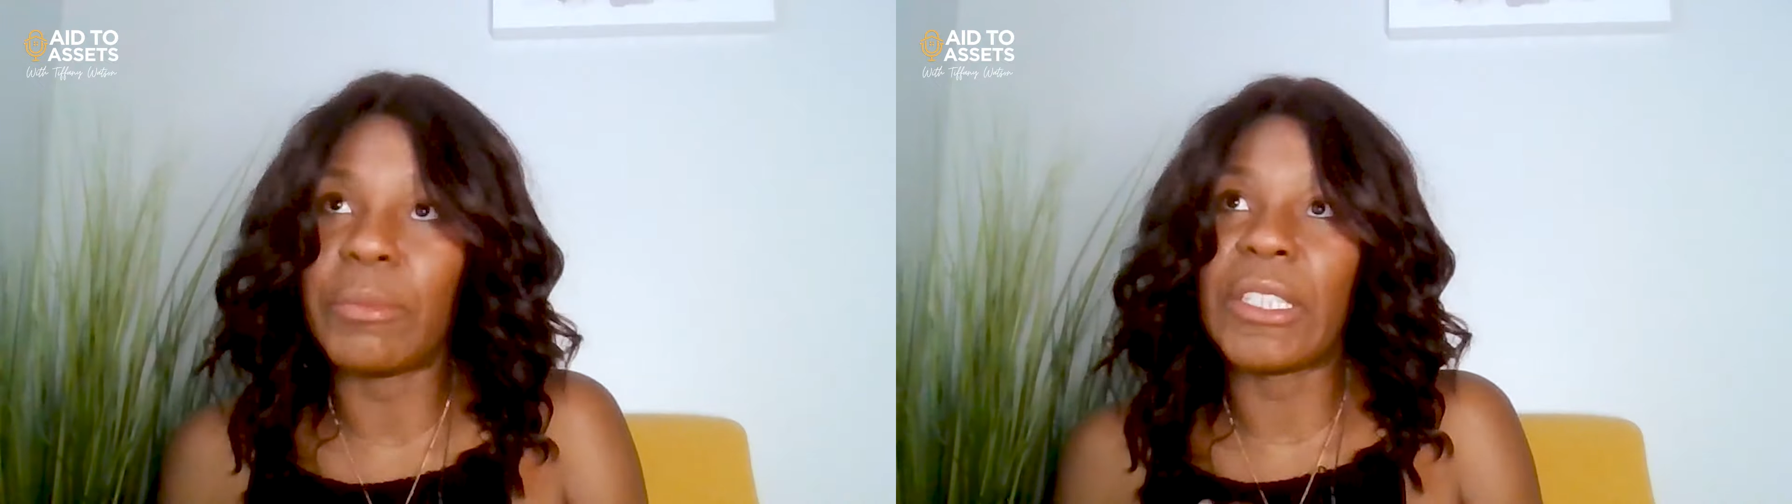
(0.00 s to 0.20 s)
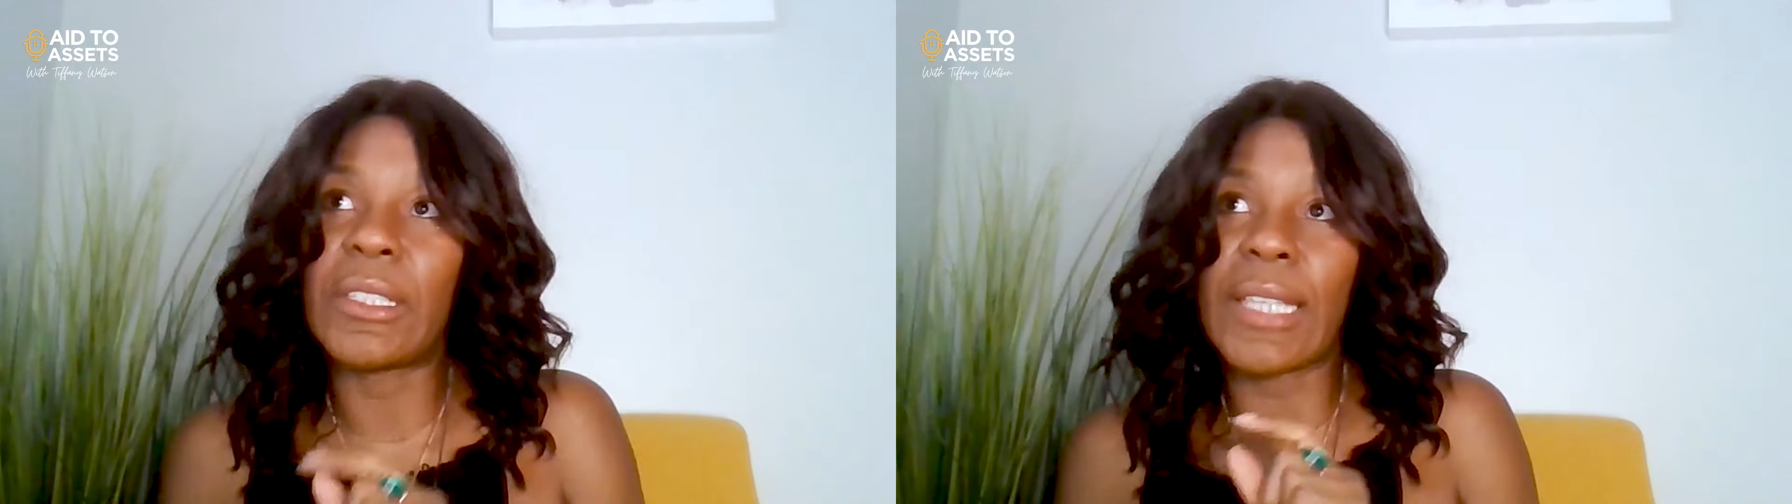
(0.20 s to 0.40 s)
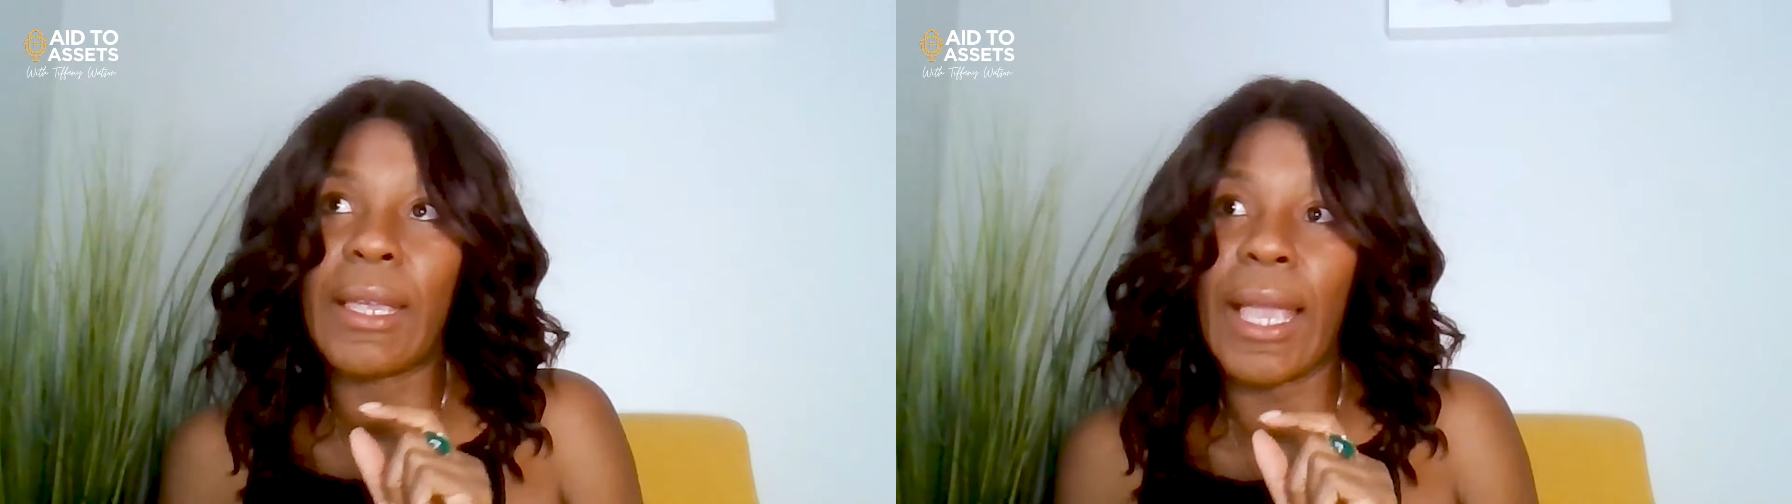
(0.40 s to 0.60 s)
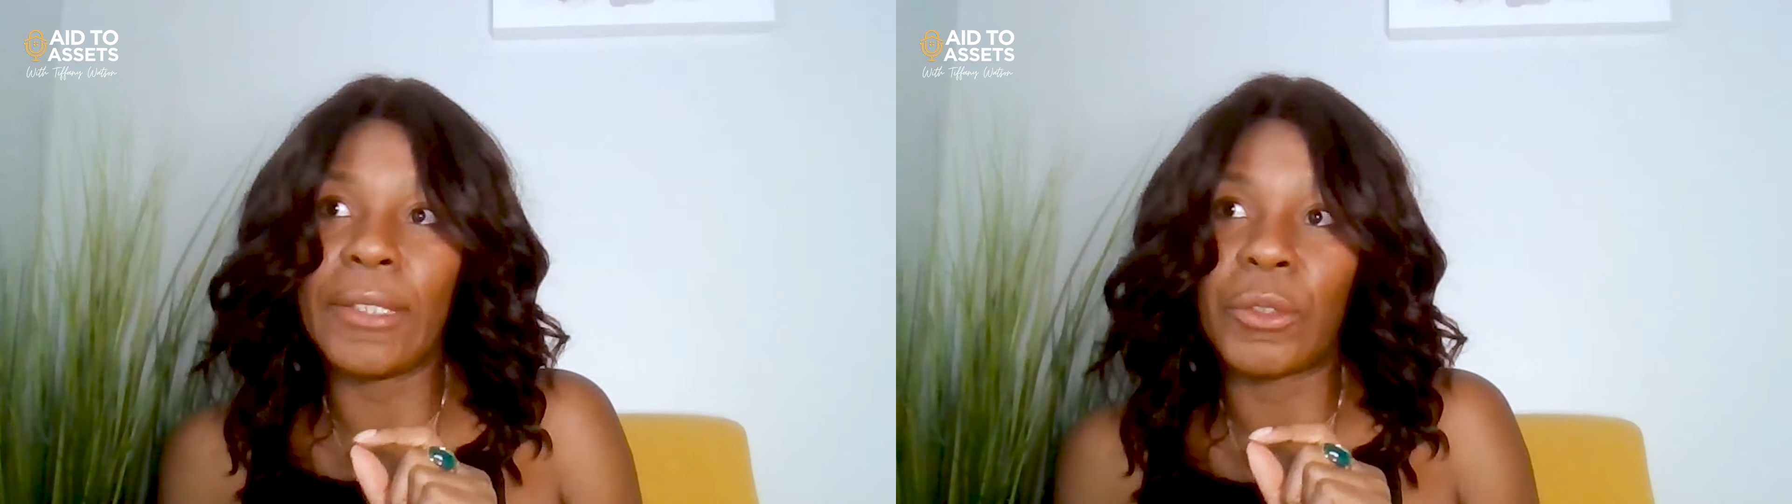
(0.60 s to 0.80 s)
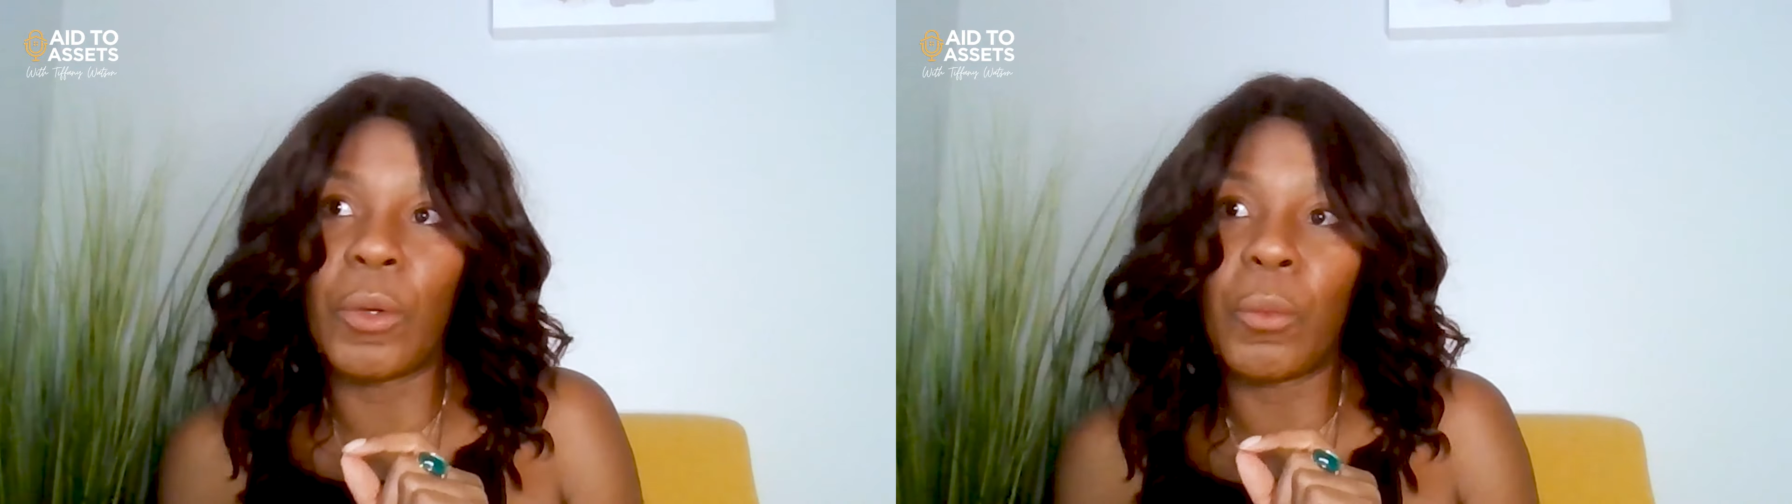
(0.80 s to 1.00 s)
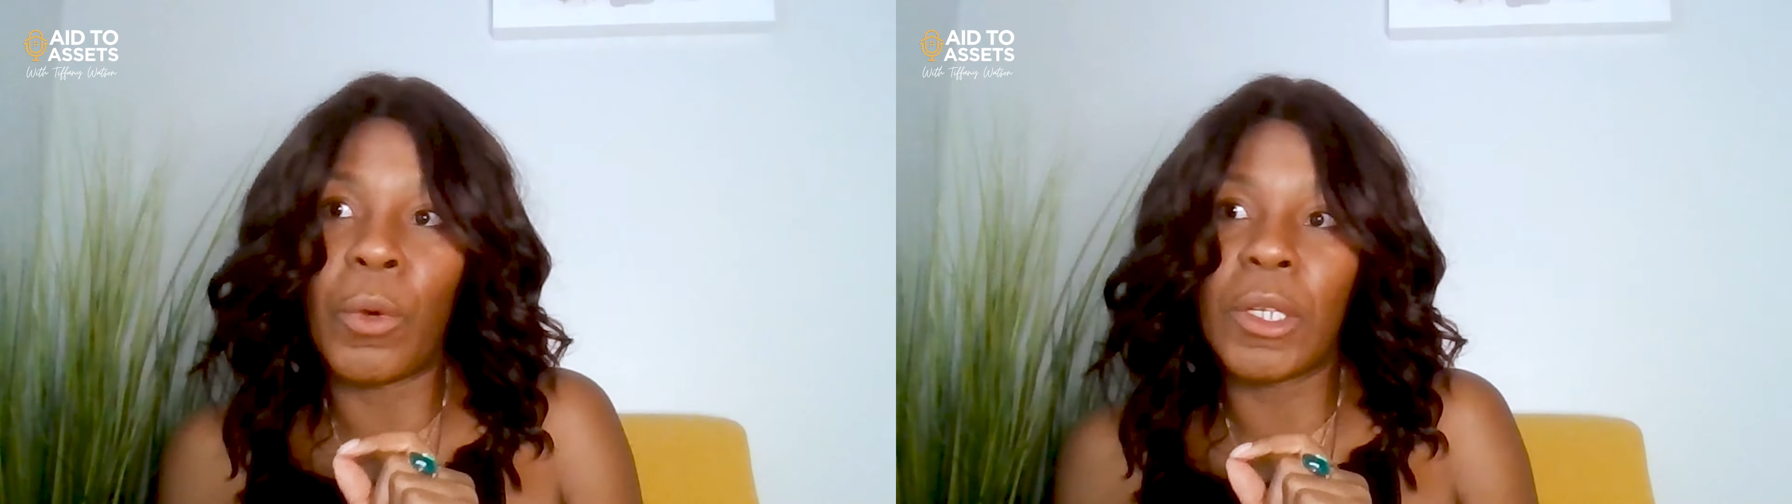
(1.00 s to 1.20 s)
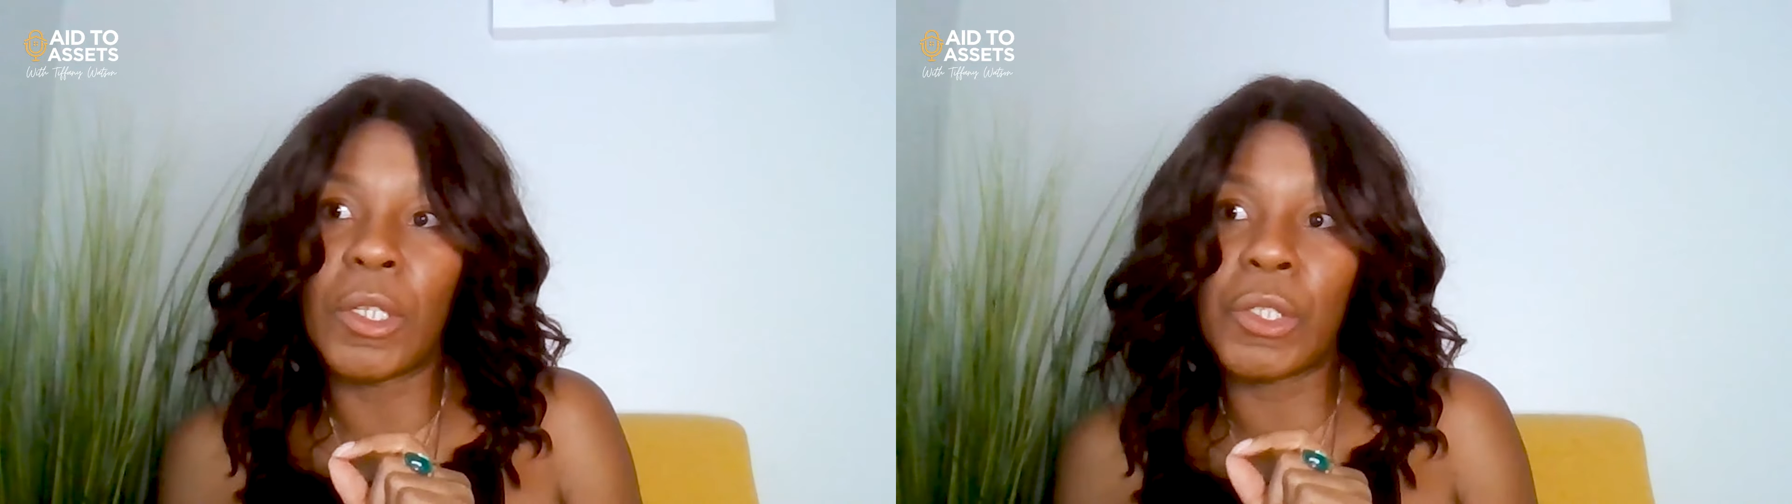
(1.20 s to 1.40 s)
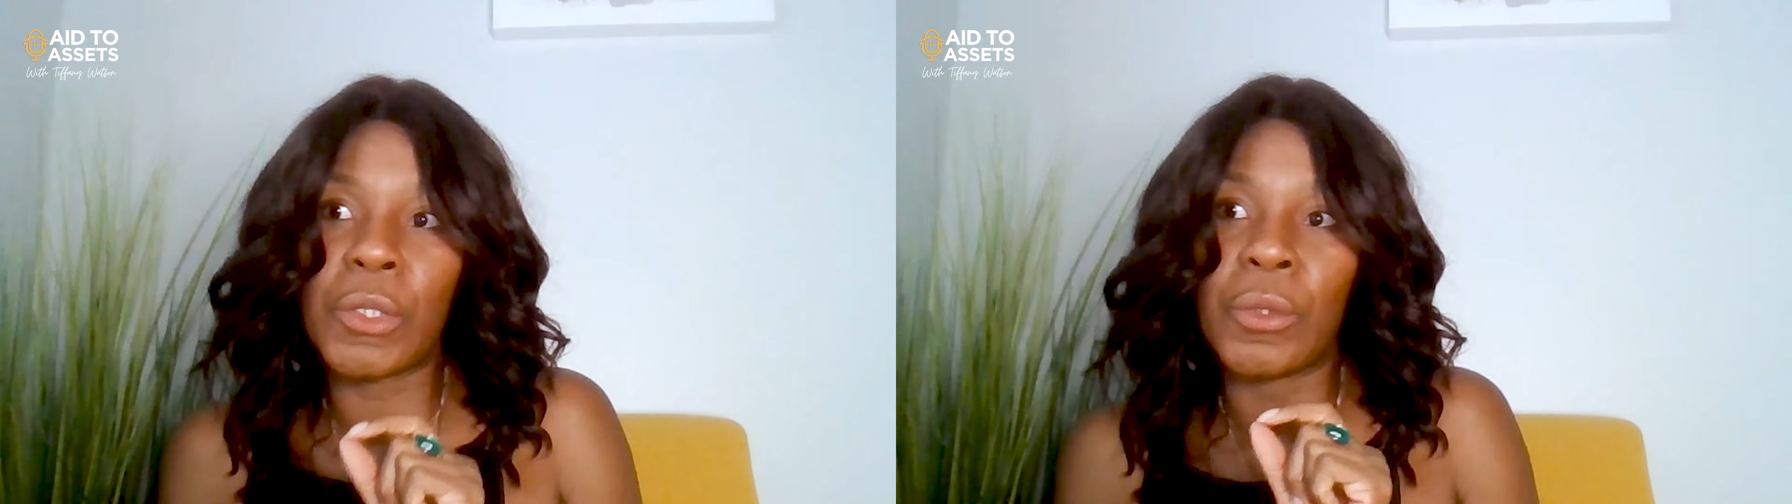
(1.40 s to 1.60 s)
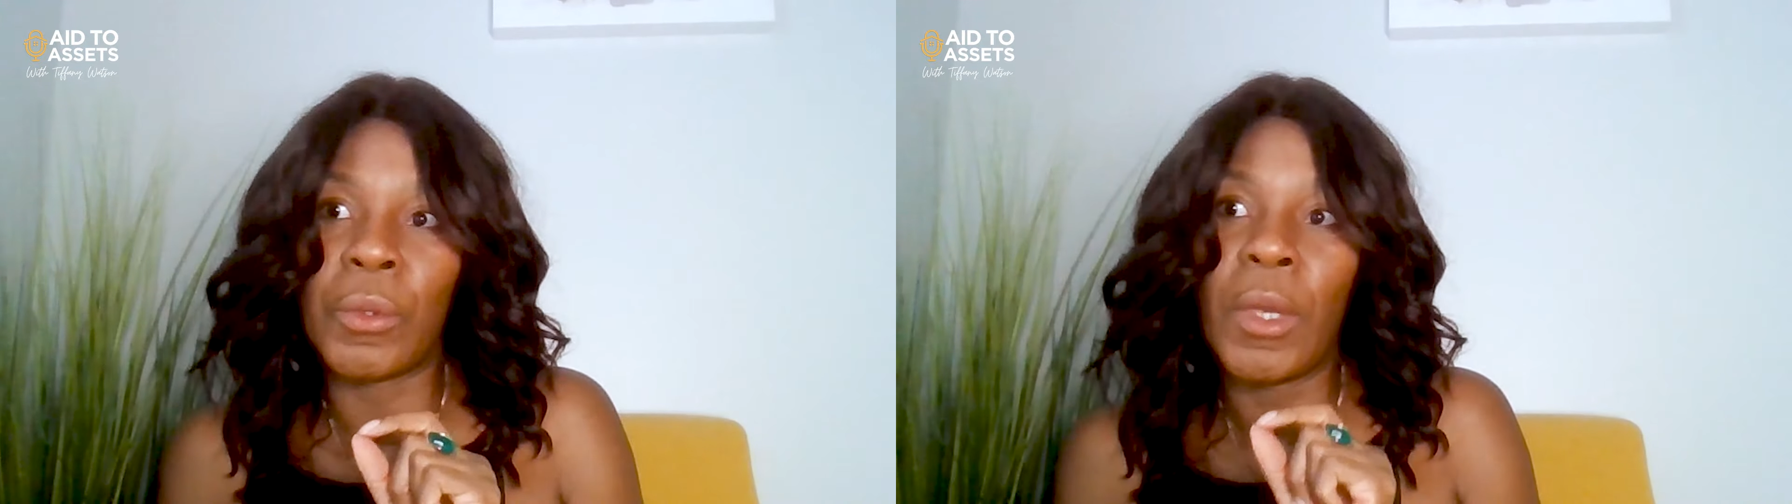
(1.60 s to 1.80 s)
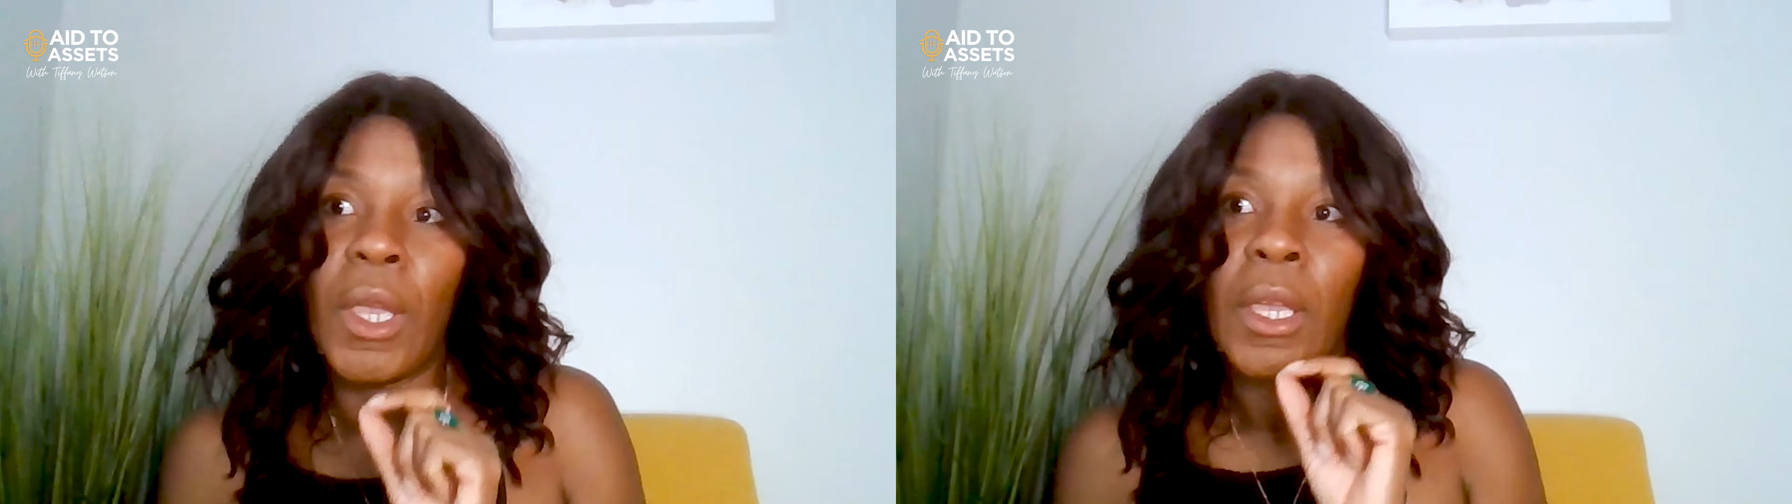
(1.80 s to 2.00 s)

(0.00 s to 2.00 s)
Because I don't want us to,